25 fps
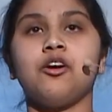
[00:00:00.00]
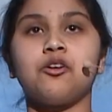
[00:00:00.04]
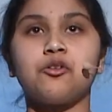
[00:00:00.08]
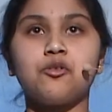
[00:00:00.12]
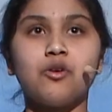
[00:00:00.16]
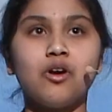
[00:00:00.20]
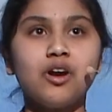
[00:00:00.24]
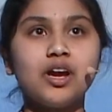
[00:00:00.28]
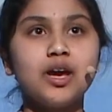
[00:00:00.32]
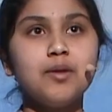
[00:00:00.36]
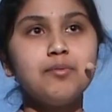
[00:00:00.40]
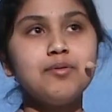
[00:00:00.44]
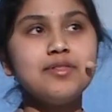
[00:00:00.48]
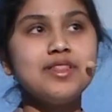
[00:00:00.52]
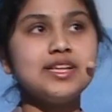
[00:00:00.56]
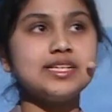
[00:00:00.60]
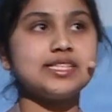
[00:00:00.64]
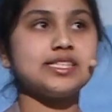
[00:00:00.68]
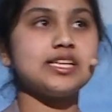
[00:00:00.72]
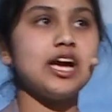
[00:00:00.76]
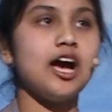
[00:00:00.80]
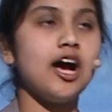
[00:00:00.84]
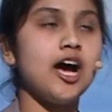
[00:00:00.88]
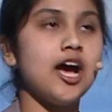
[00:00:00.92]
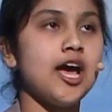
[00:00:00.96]
Growing up in this
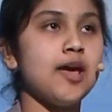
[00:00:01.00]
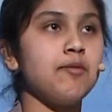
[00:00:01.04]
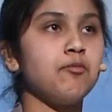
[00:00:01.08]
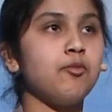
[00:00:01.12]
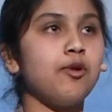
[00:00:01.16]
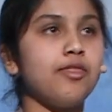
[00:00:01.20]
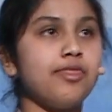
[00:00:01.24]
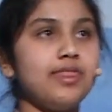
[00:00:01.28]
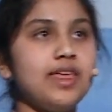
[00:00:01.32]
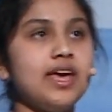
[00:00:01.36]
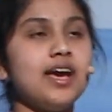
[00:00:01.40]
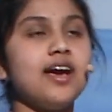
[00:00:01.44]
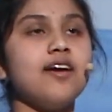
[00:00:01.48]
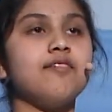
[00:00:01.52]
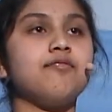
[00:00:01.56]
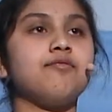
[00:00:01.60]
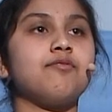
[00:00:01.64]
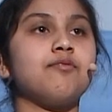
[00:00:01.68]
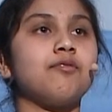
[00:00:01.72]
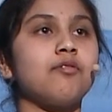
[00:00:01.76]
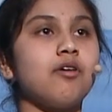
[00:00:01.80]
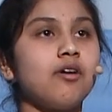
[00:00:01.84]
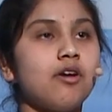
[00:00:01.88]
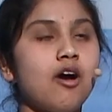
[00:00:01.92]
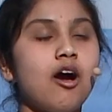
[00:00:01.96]
time, one thing
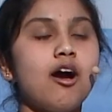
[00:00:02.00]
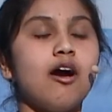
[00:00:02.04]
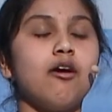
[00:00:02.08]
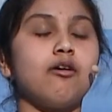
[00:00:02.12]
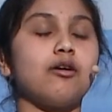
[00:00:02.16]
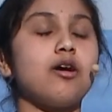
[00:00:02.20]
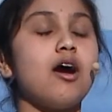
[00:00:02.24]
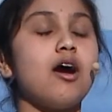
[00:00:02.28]
I've